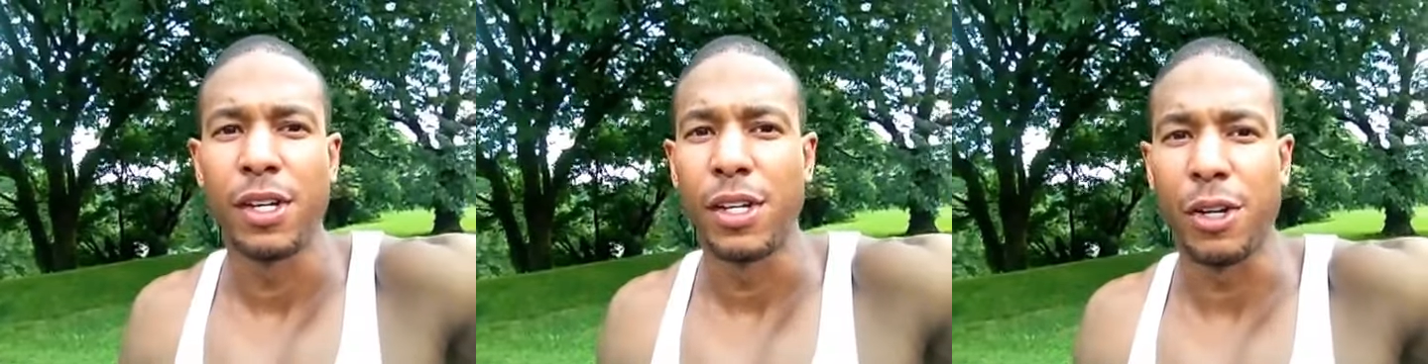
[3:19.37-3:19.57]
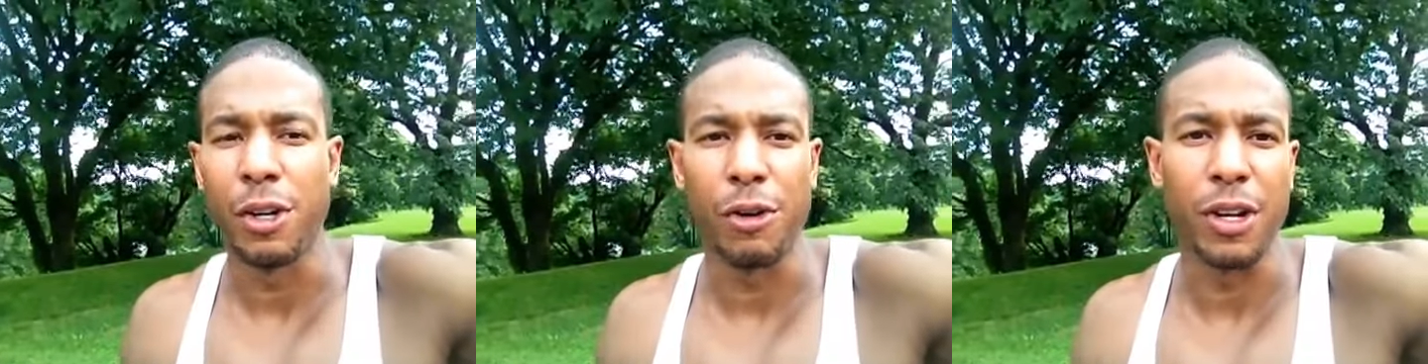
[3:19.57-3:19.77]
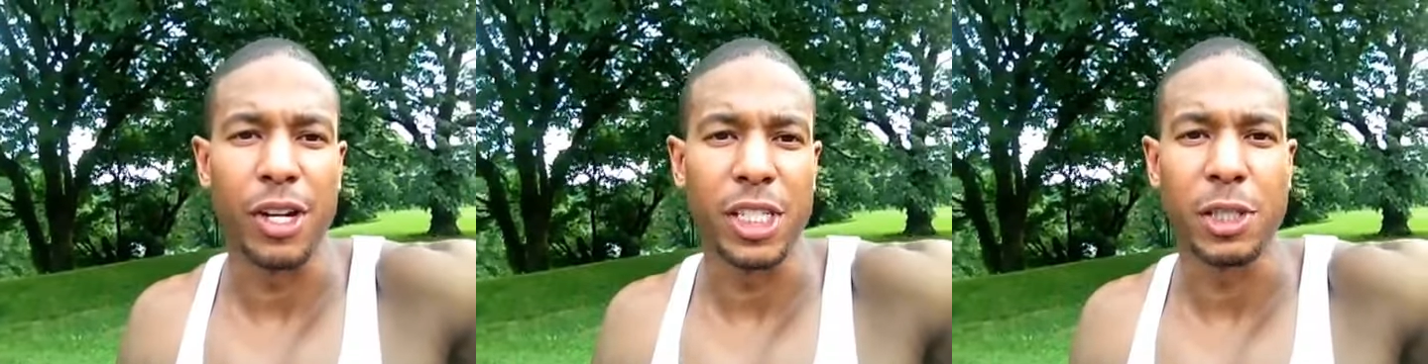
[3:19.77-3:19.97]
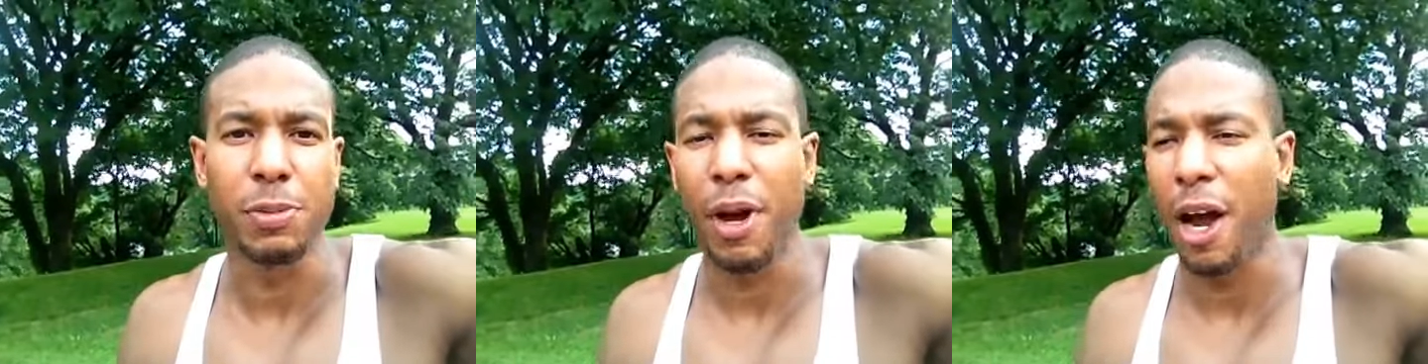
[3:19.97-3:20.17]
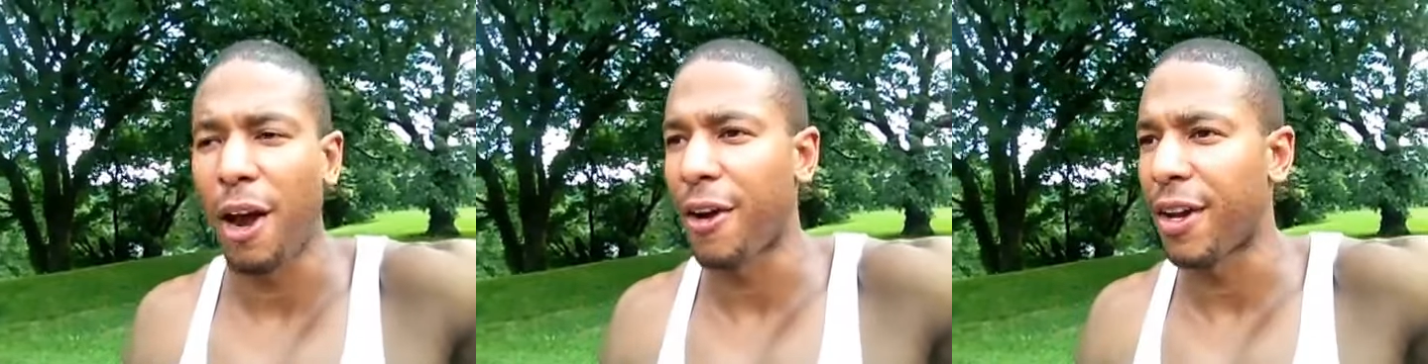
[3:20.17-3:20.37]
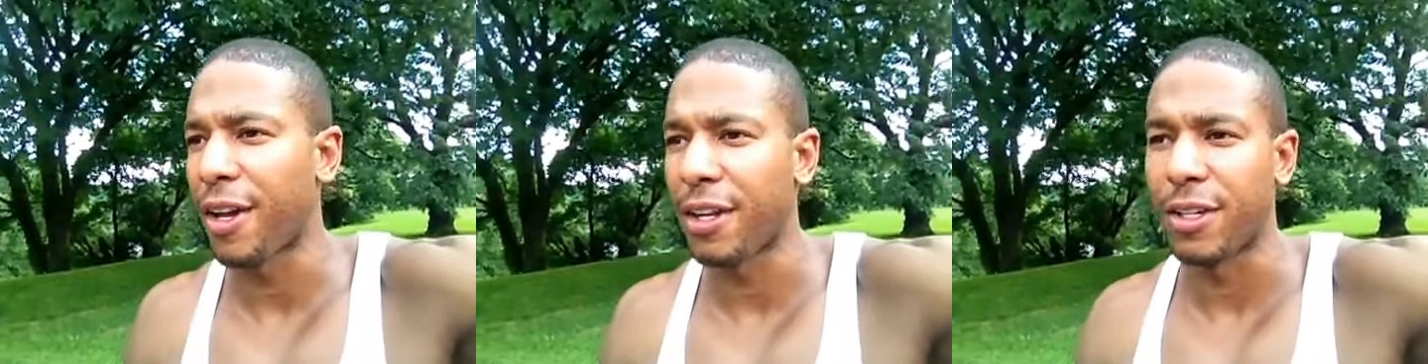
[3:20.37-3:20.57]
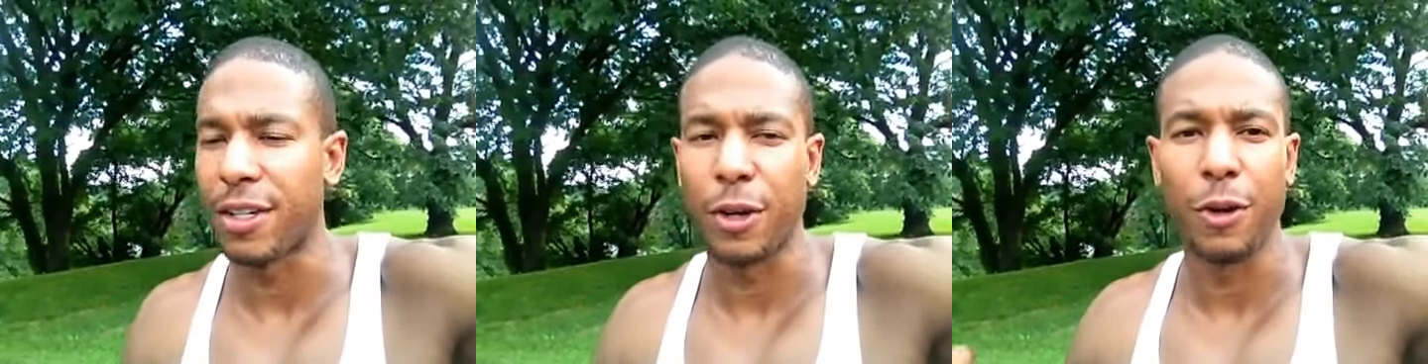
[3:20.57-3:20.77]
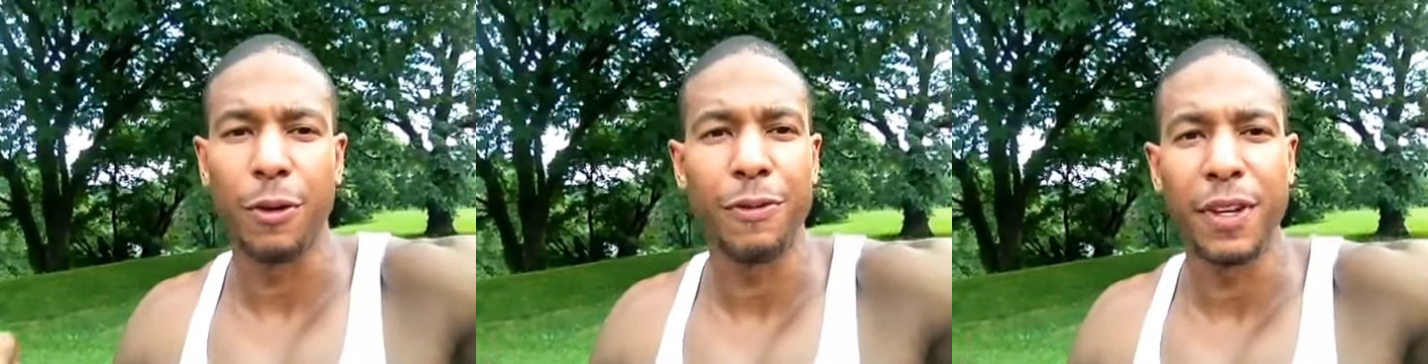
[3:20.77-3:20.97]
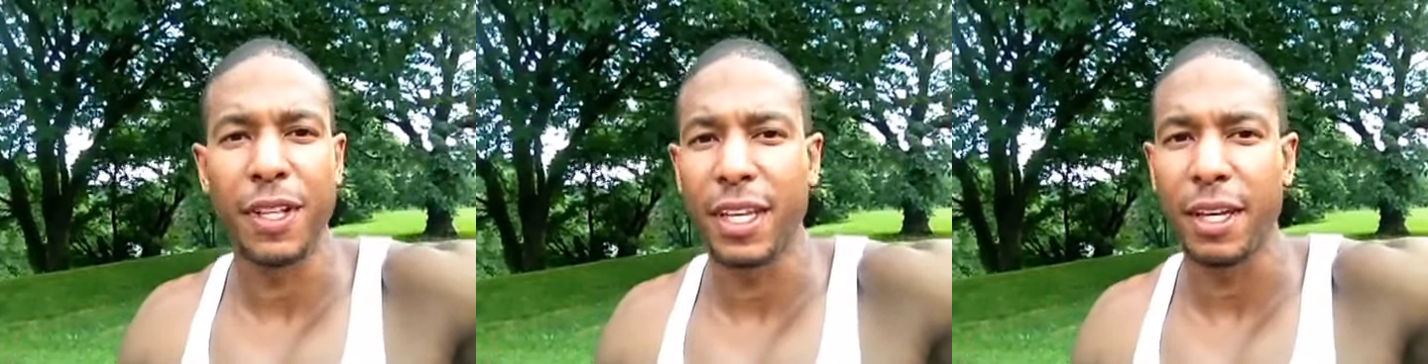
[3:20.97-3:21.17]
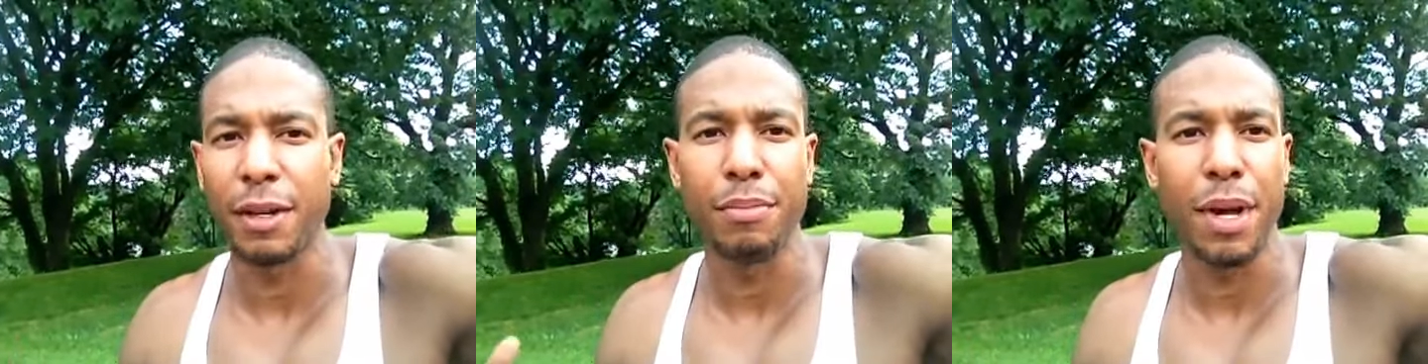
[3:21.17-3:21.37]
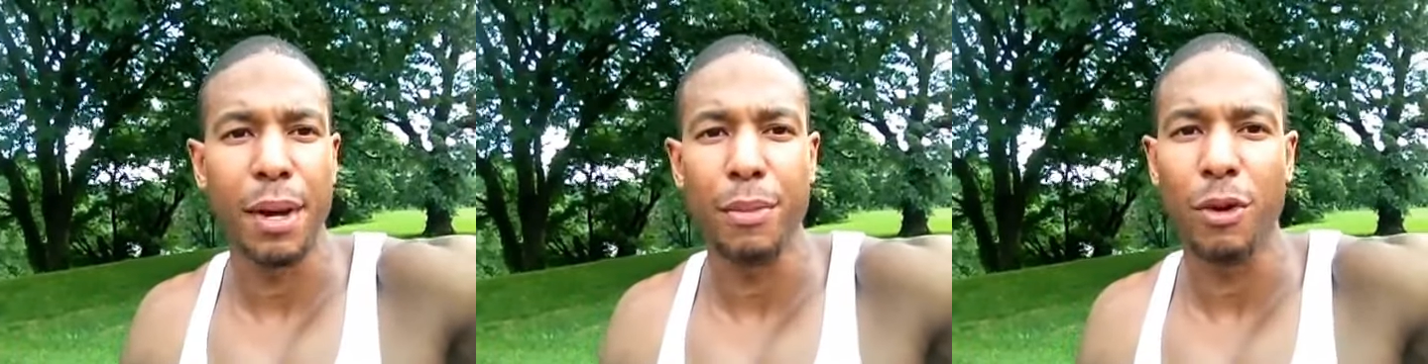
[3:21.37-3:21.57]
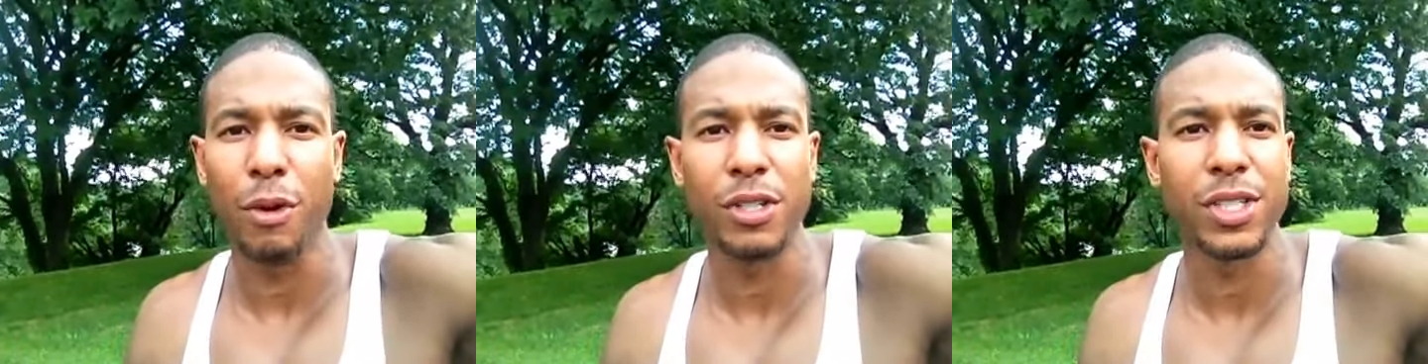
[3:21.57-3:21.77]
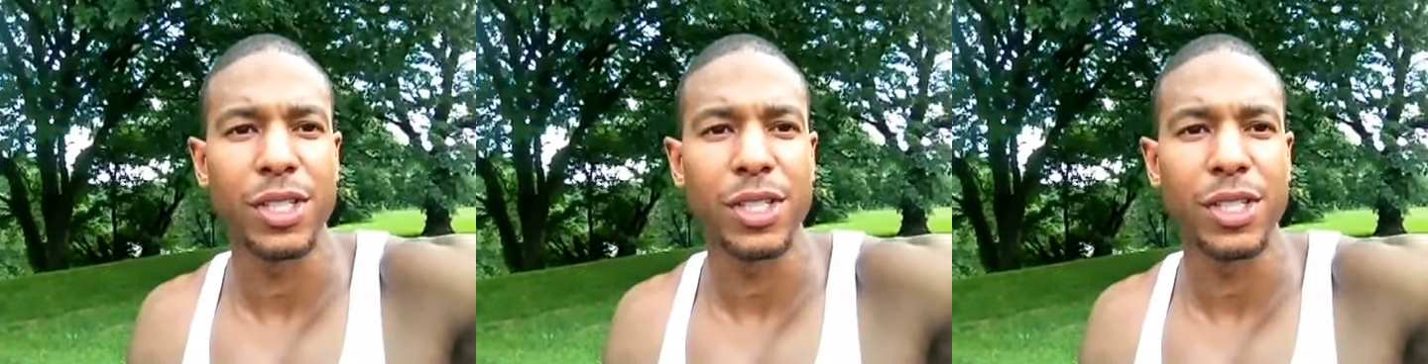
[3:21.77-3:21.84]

you know, an inspiring, you know, affiliate member